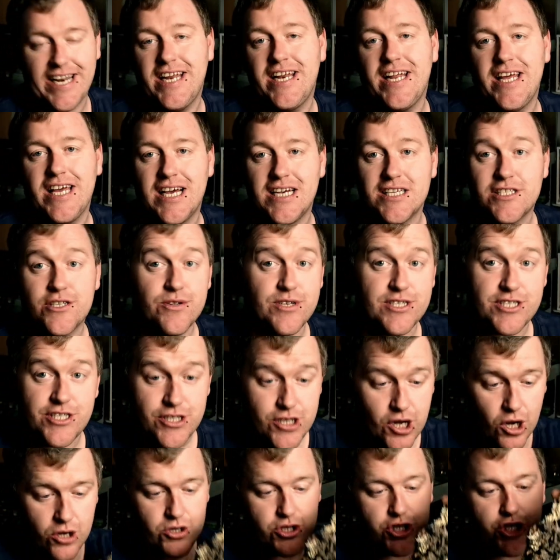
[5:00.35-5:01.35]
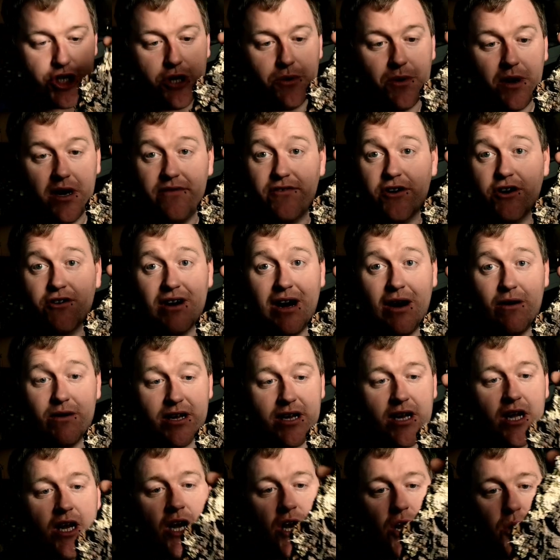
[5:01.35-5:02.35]
add in here so it's not too
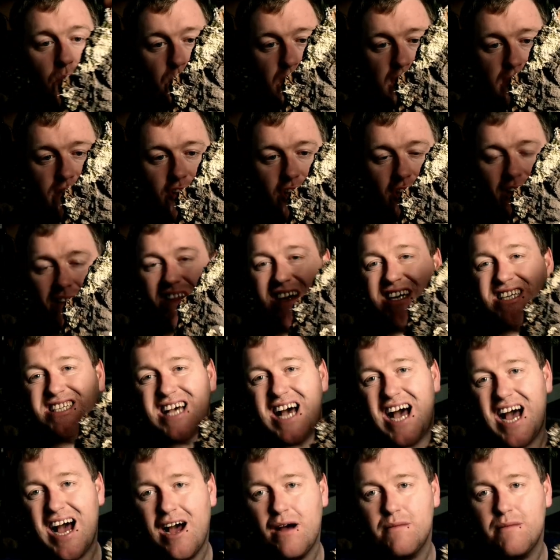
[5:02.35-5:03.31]
overcrowded. We've got this